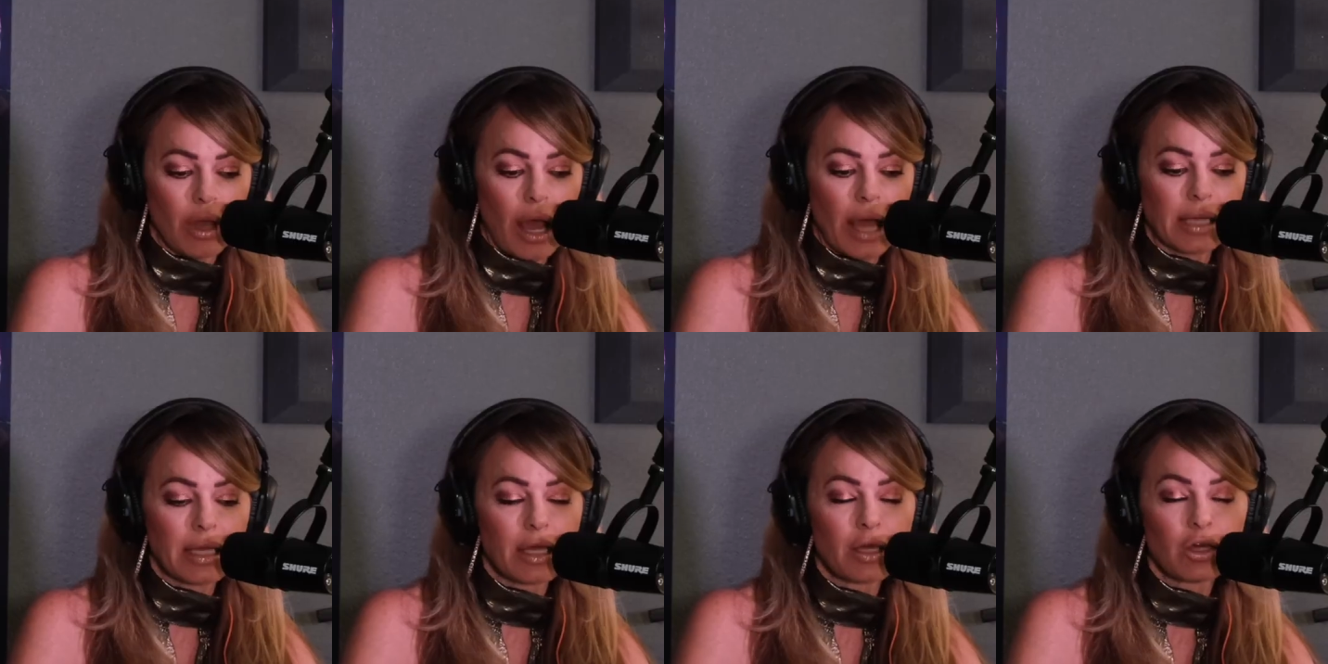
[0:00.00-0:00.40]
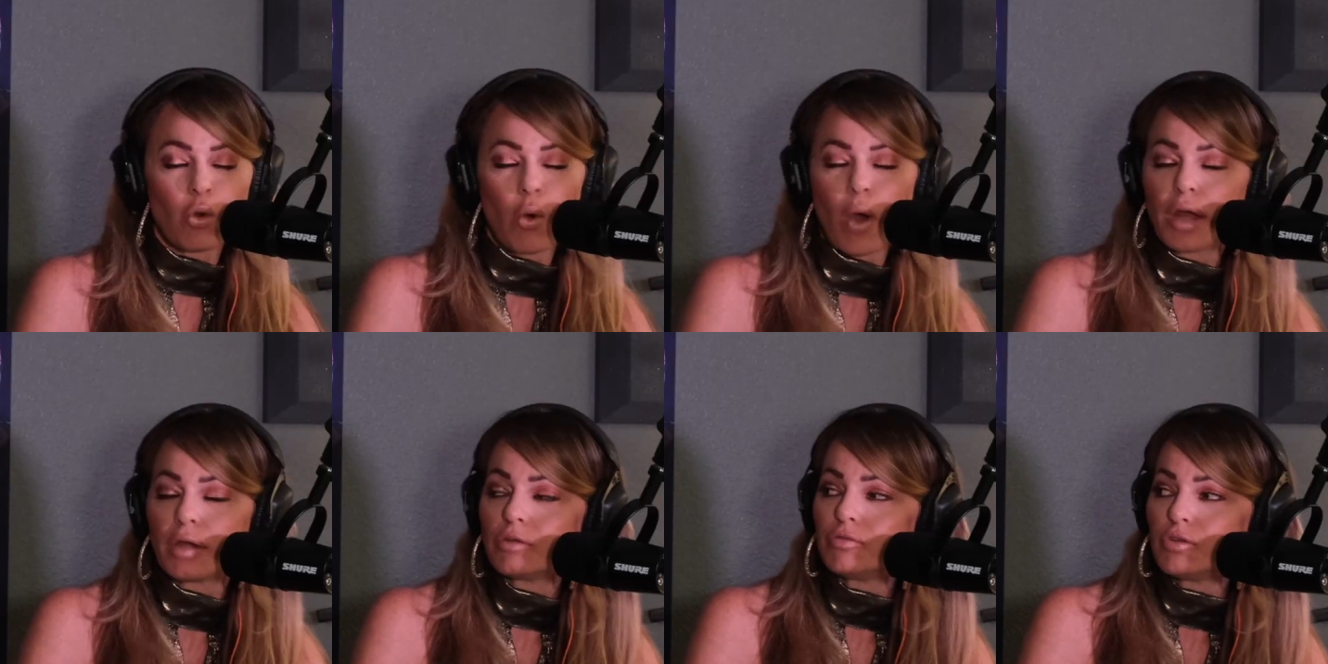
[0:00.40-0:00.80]
I get
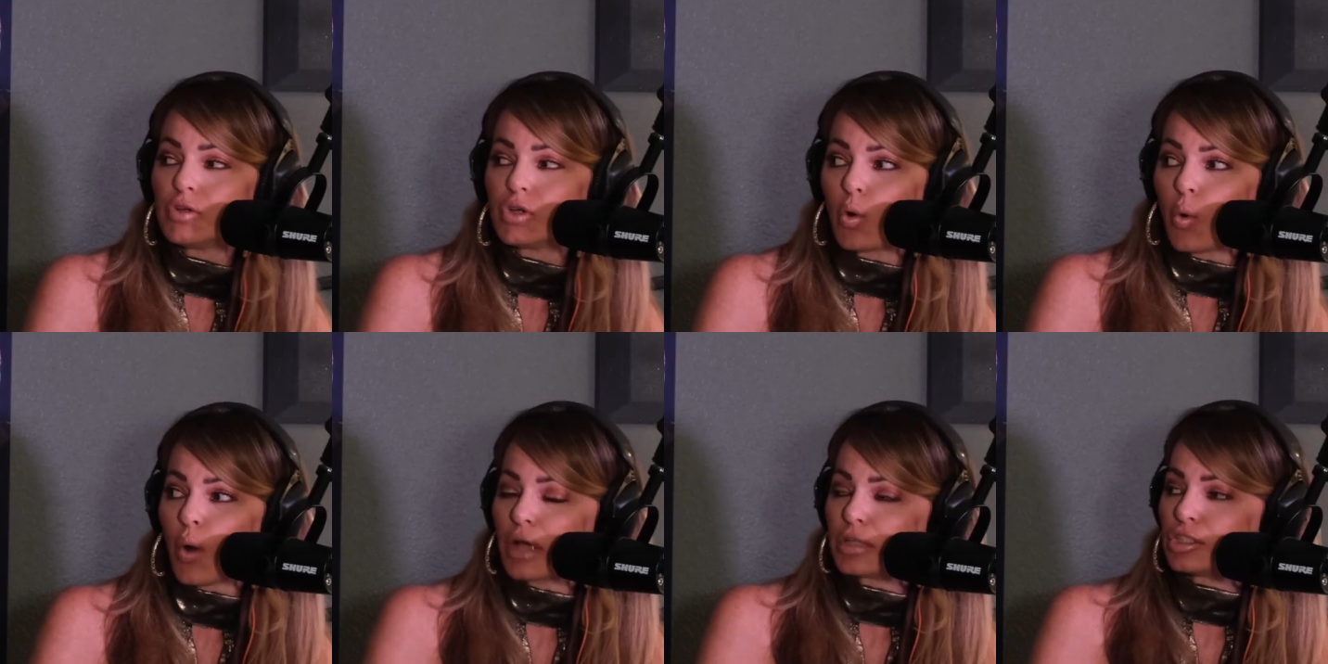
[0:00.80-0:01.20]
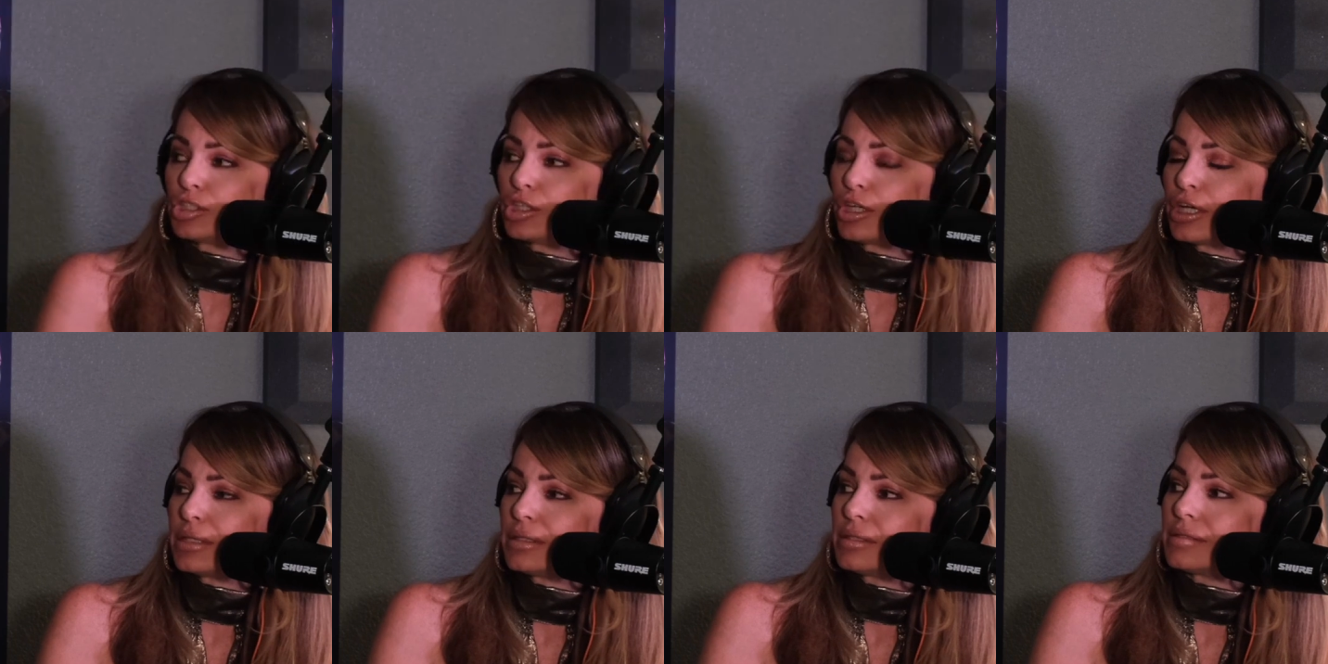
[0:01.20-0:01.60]
quite a few
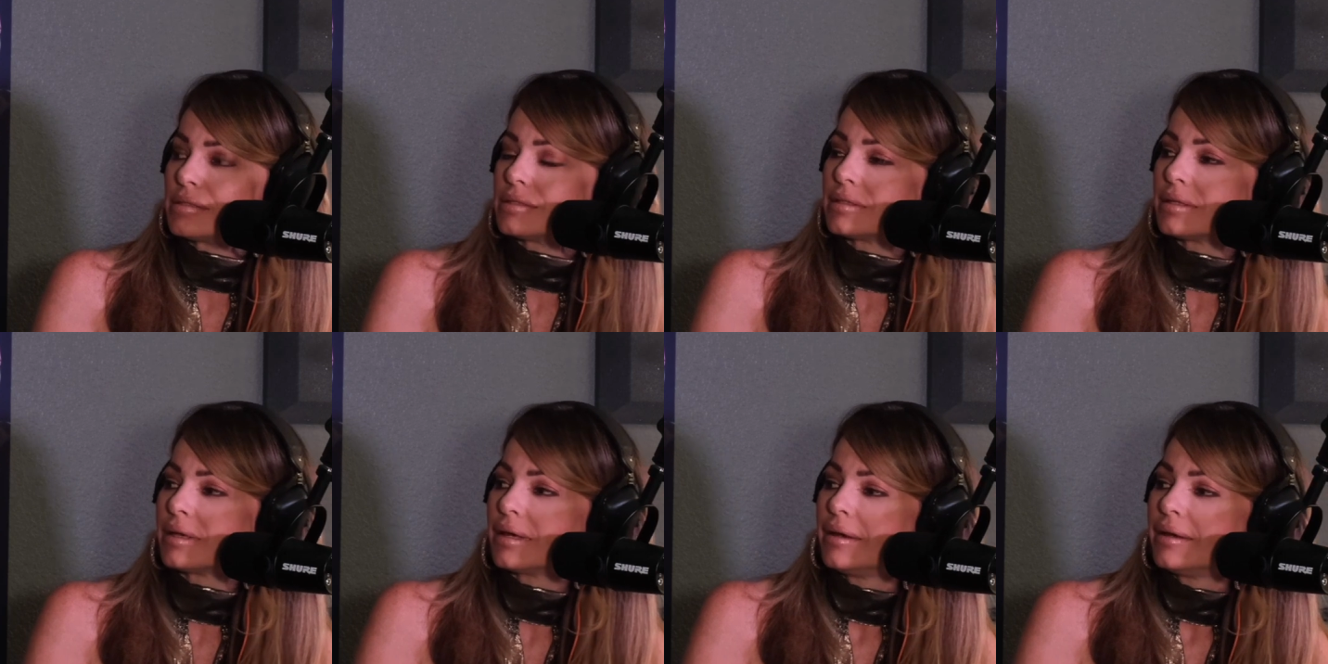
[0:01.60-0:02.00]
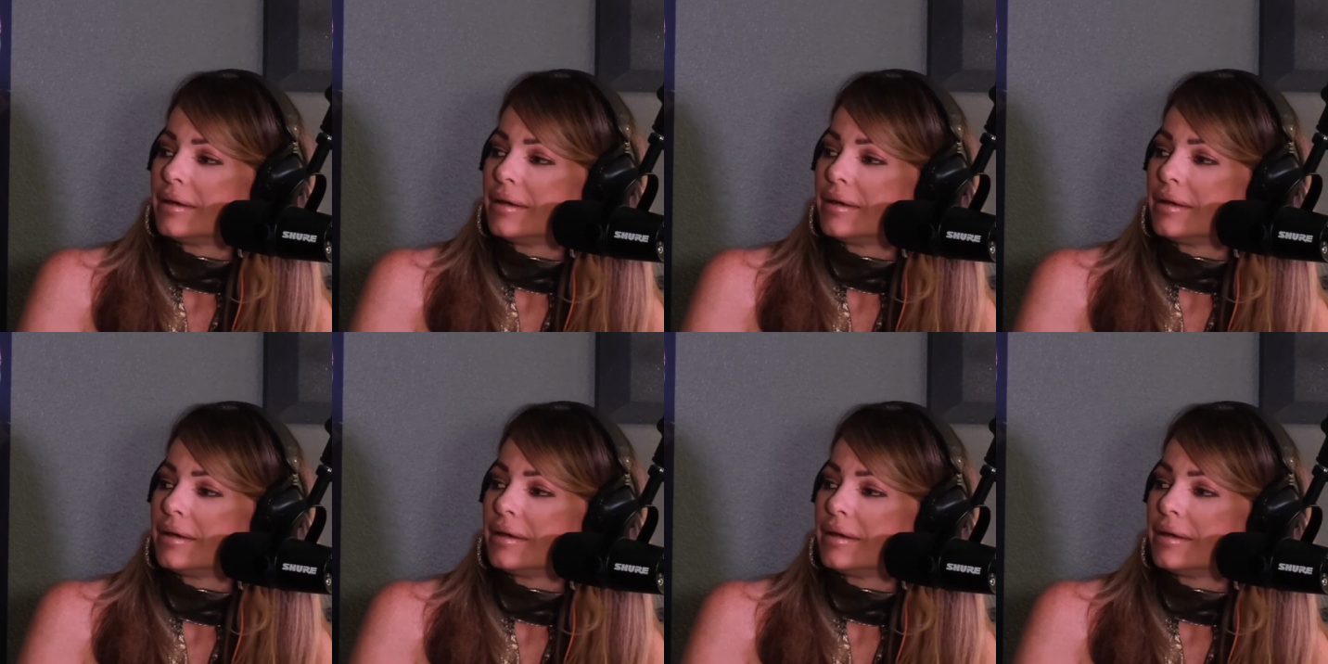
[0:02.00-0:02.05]
questions